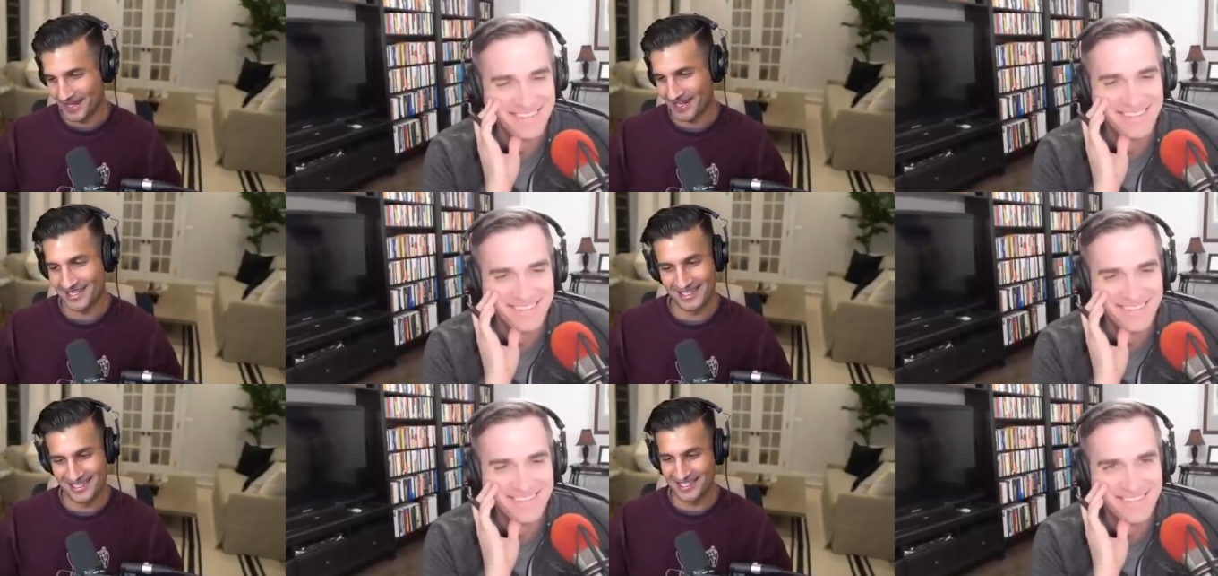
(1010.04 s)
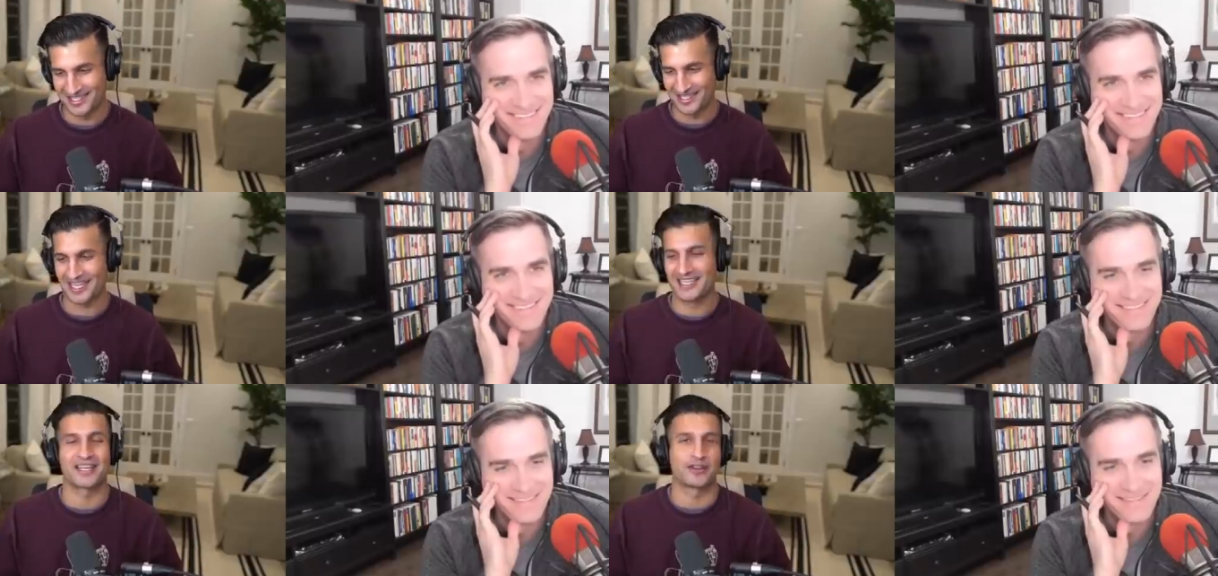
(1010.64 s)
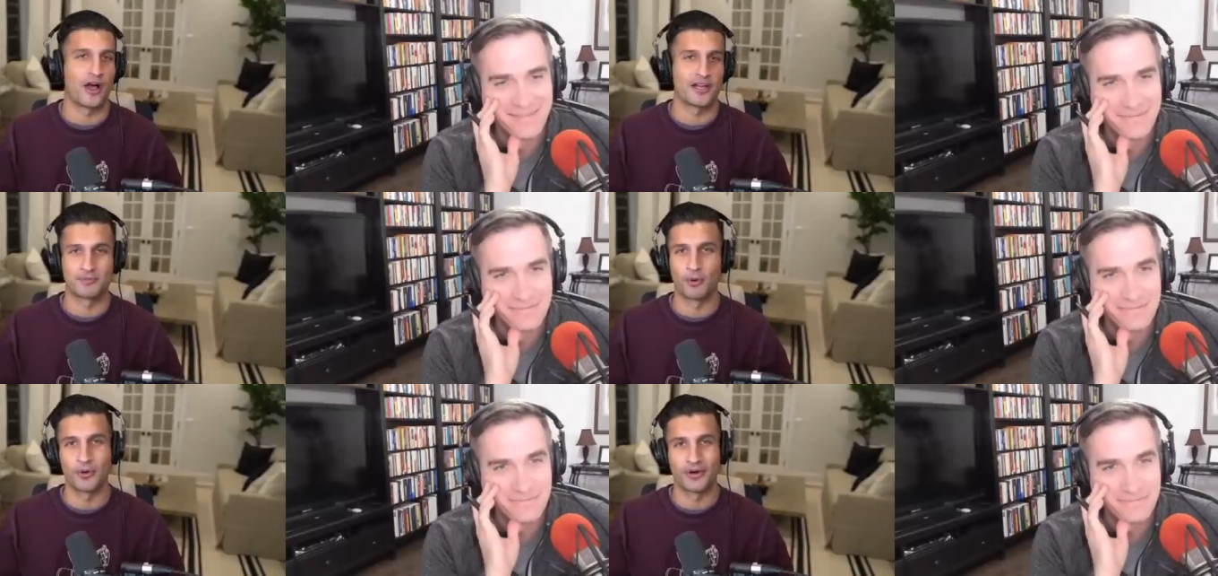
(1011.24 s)
Speaker 1: it's just it's like loss
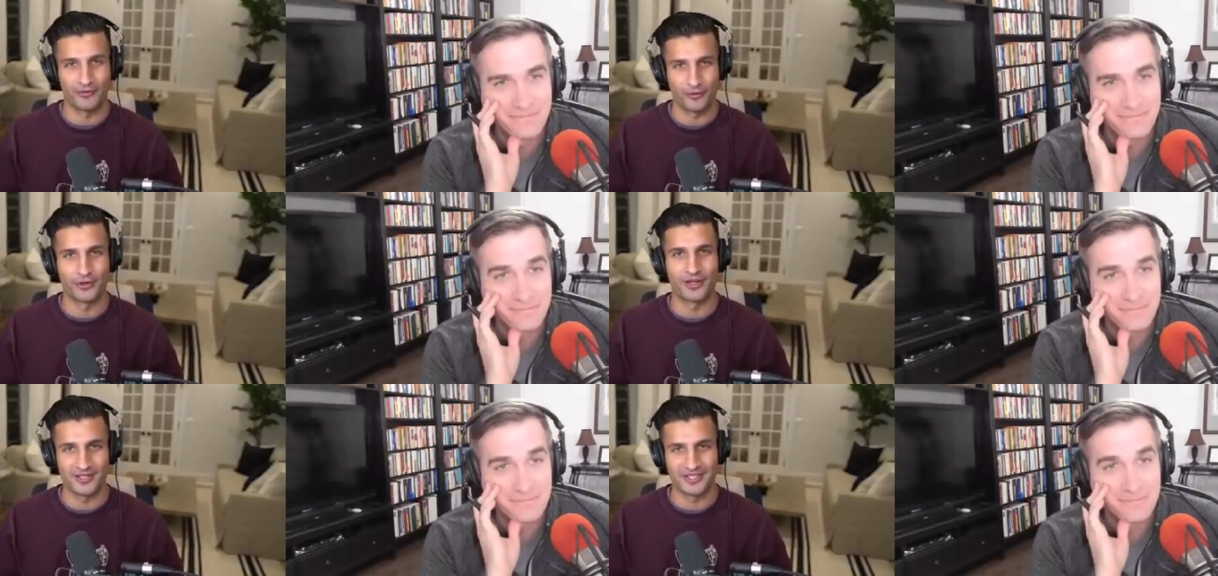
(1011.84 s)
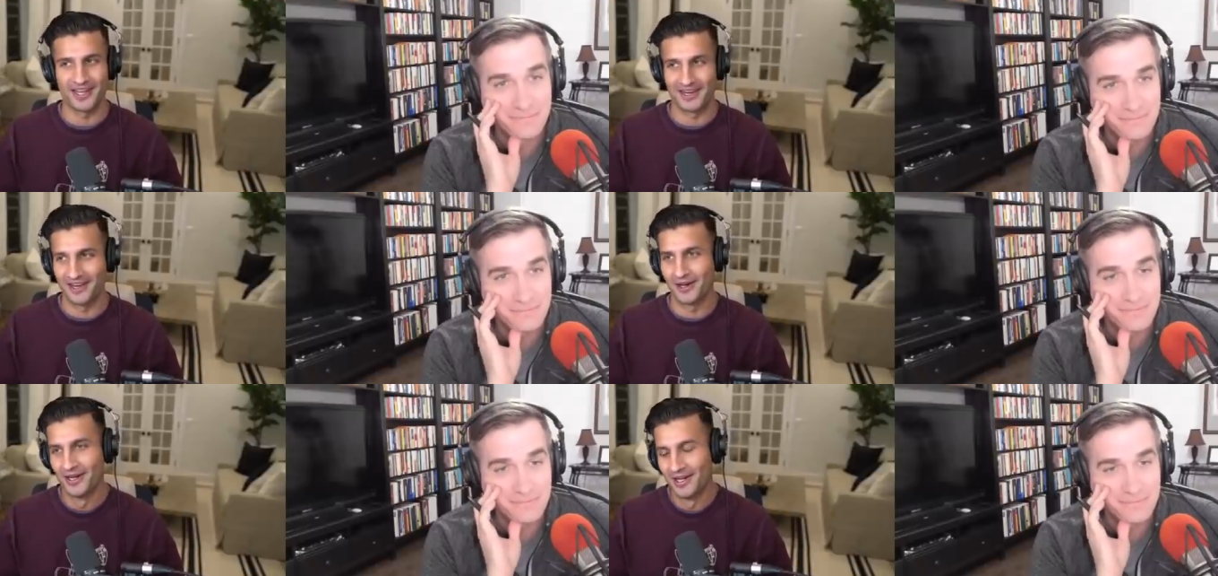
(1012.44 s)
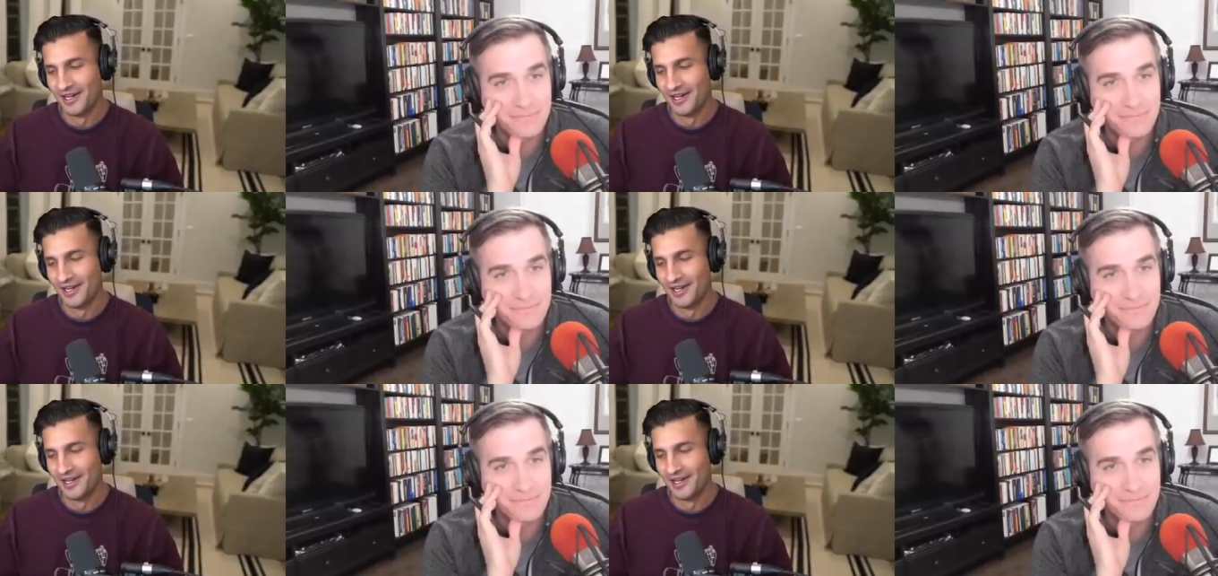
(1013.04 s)
porn. Everyone calls that now.